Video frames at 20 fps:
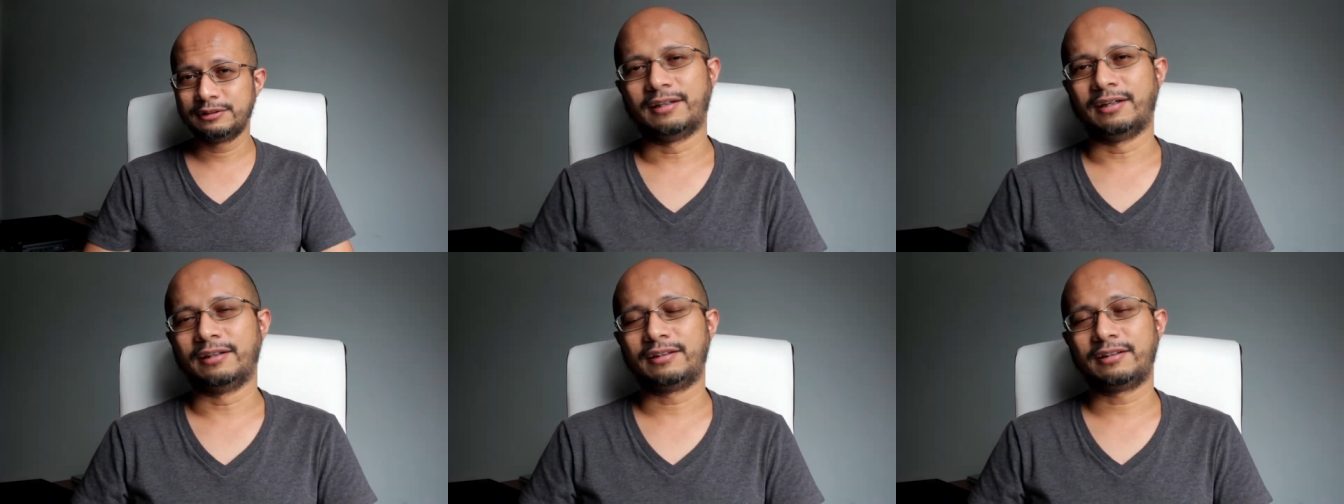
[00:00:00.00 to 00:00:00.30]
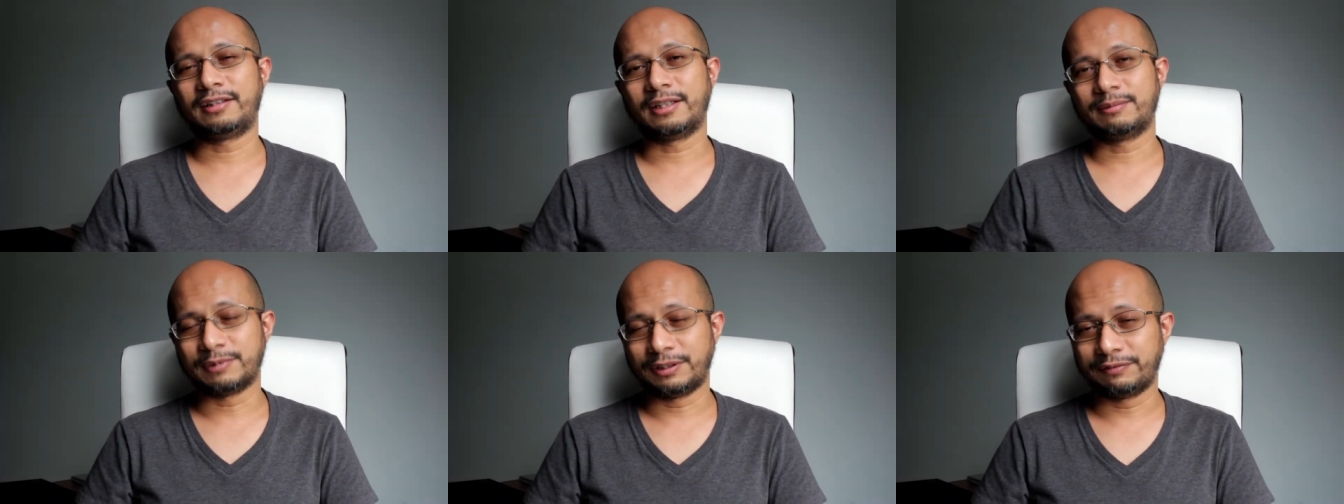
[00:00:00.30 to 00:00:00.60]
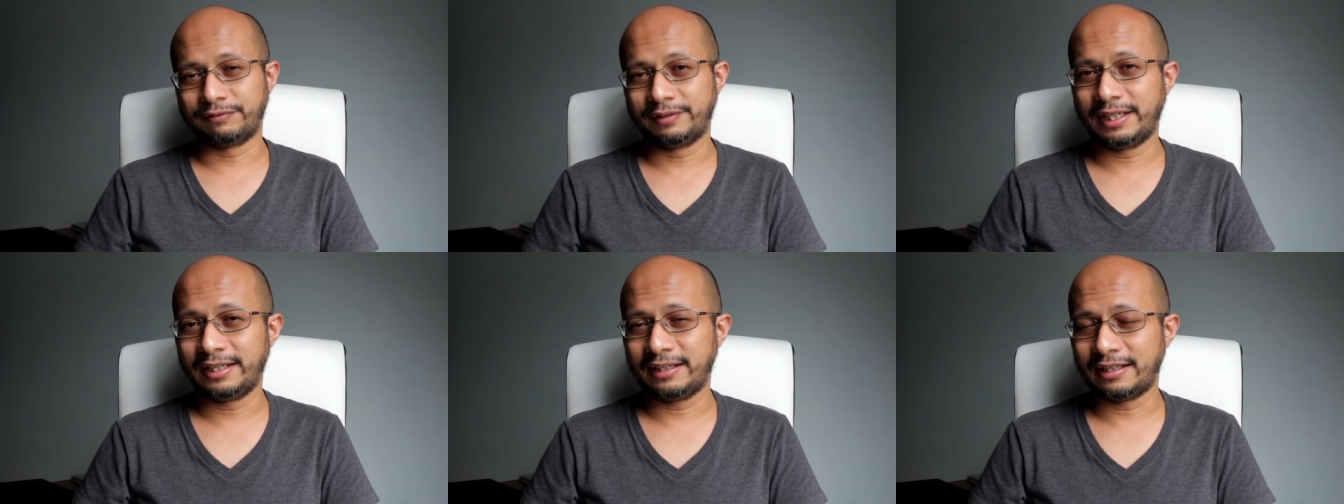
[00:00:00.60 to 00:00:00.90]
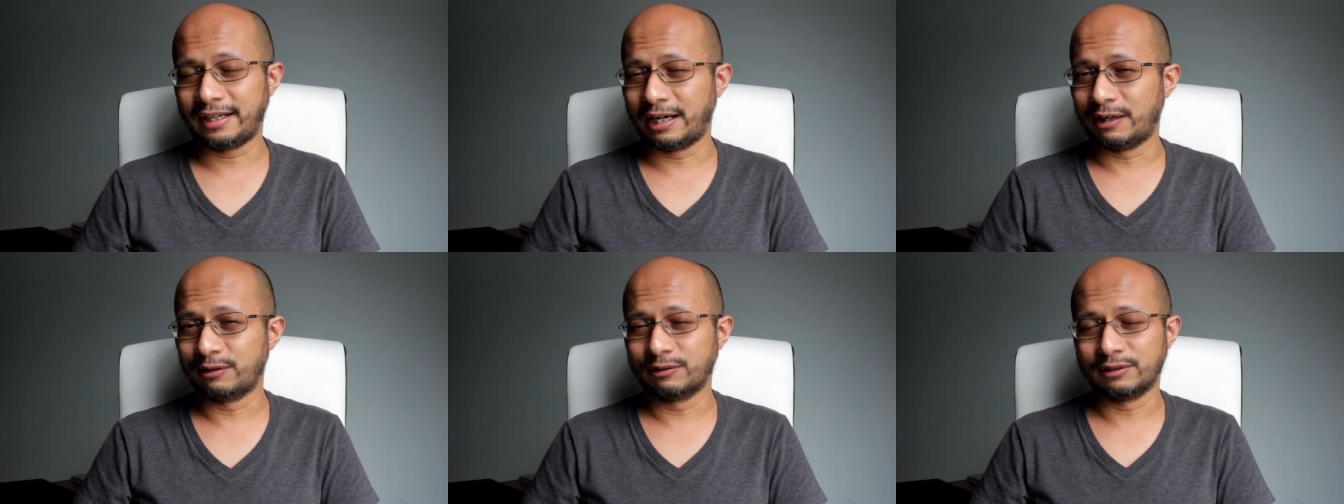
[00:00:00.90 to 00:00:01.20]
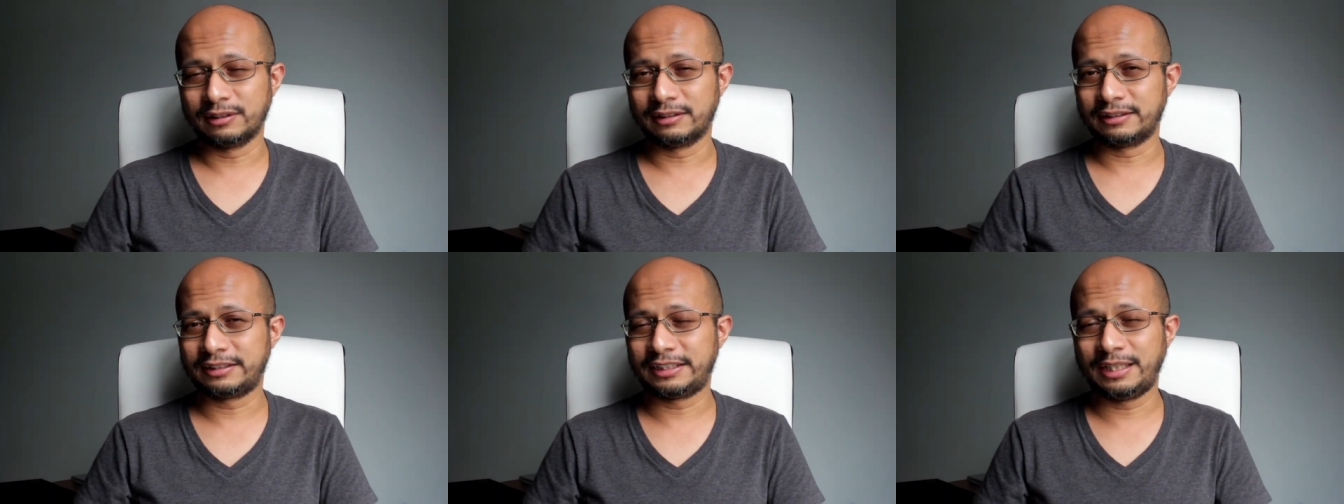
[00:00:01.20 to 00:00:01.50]
On top of that, I
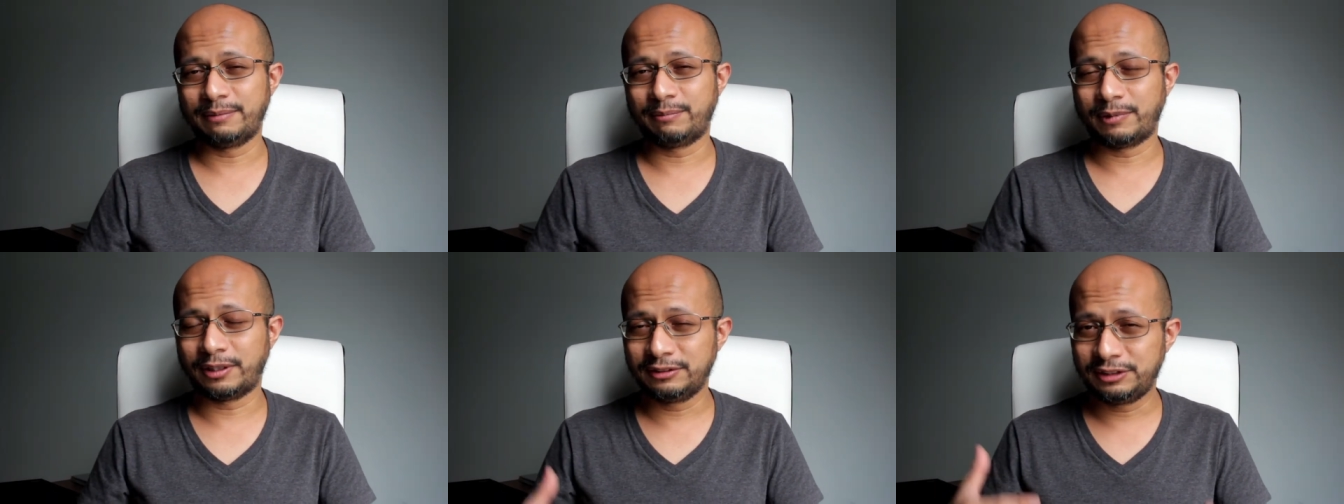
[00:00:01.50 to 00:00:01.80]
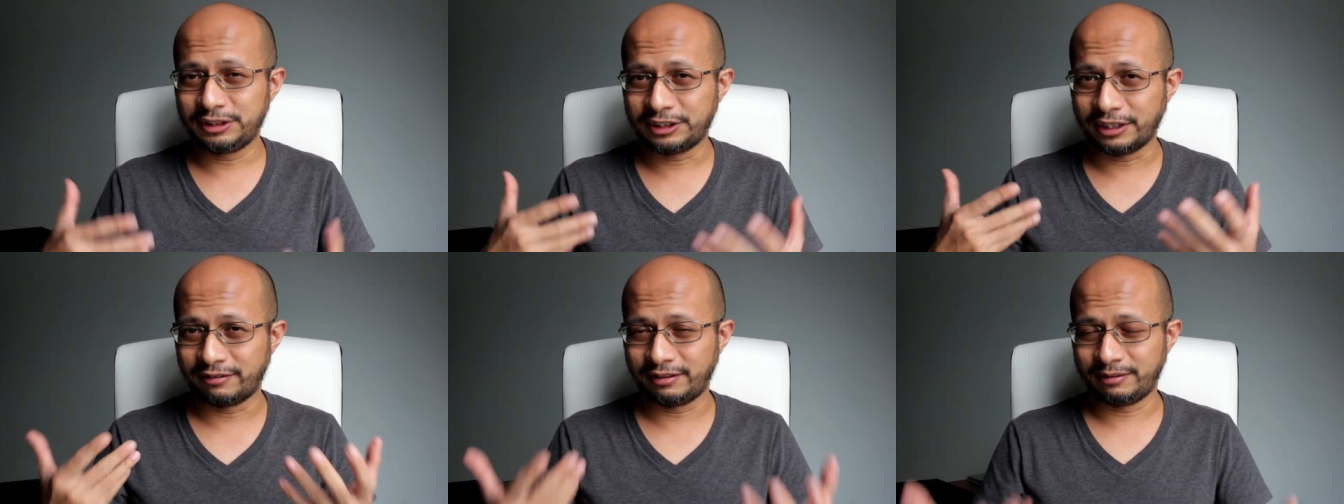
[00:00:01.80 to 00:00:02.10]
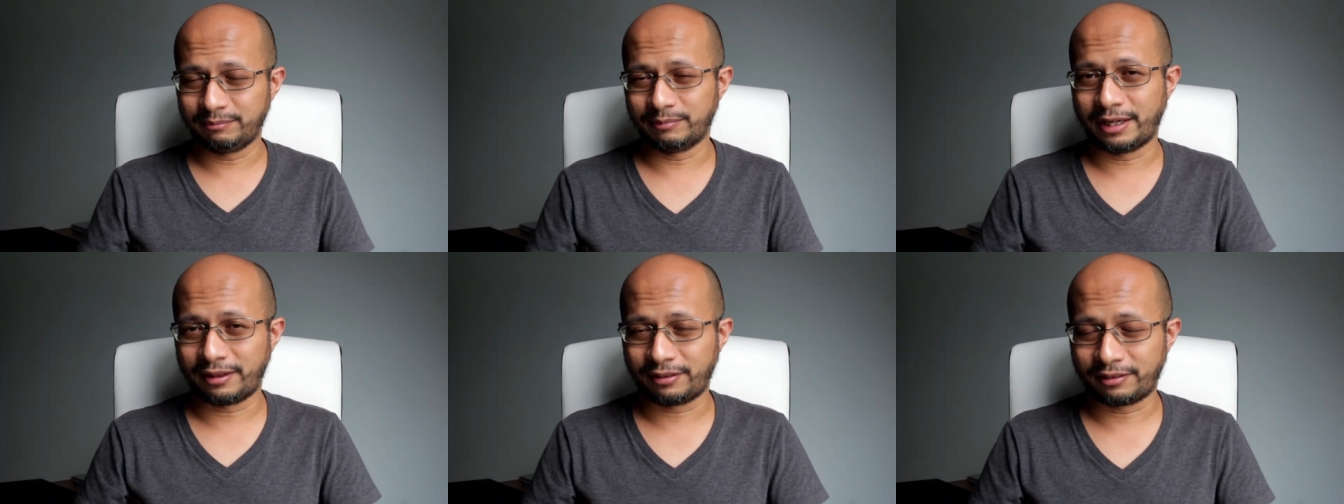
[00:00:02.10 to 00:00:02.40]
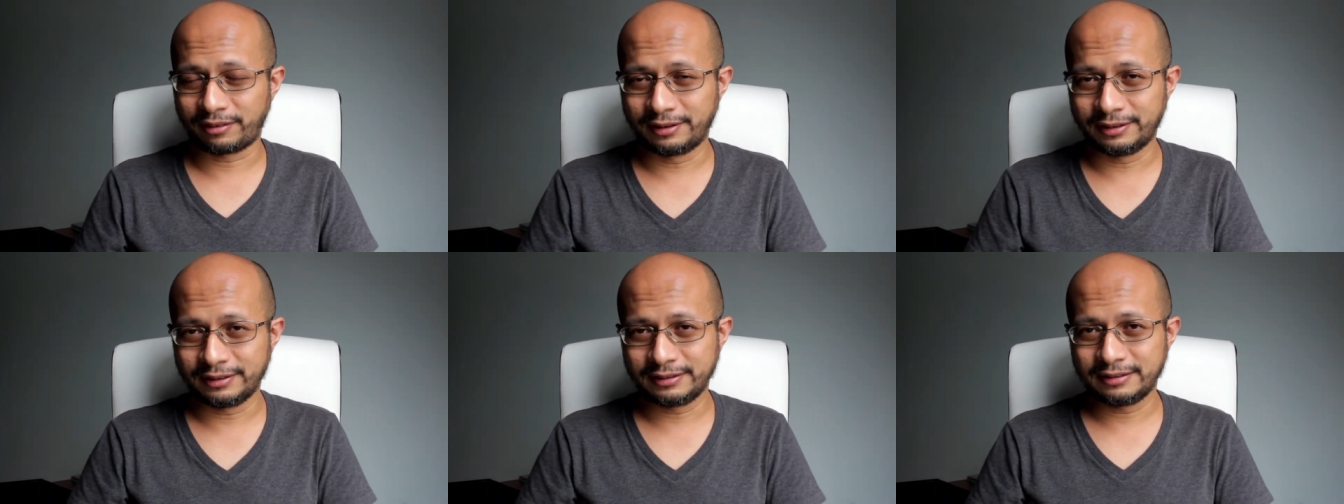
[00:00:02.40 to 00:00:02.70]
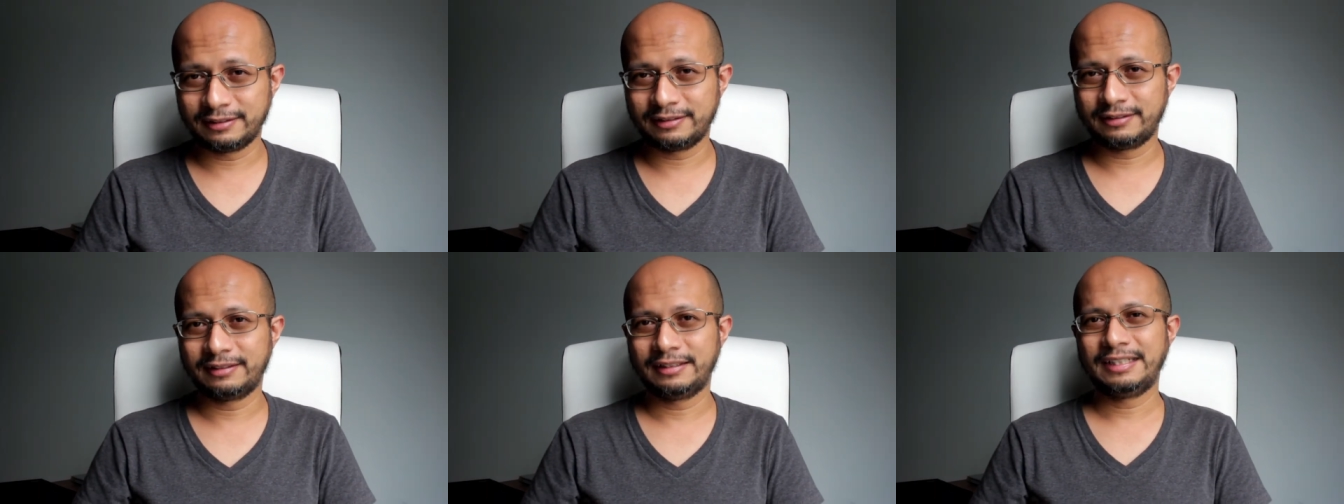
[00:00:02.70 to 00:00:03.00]
will keep on sharing my
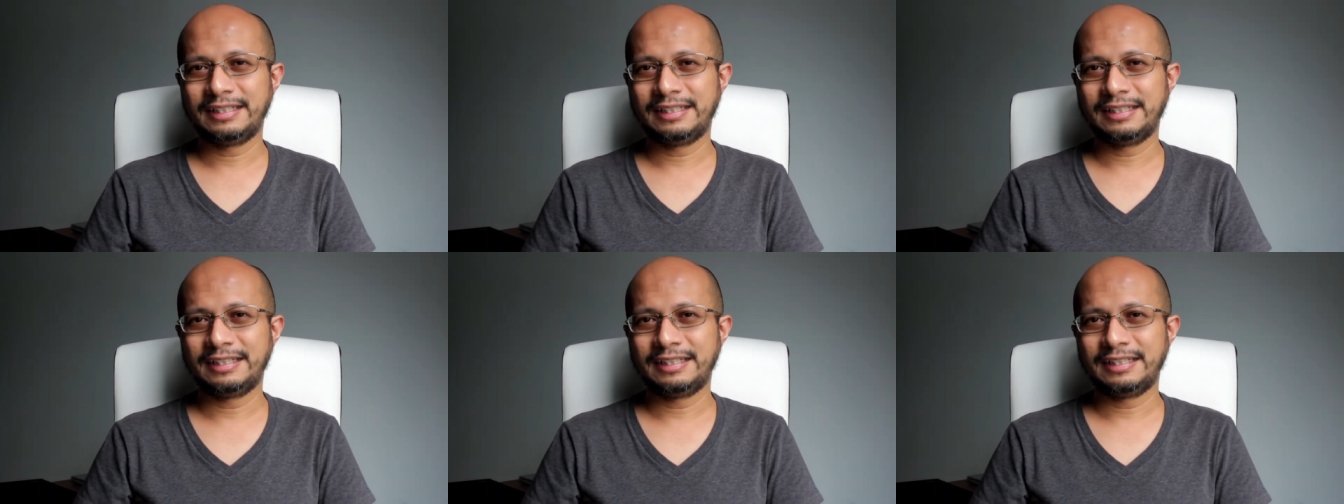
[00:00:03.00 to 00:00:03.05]
thought.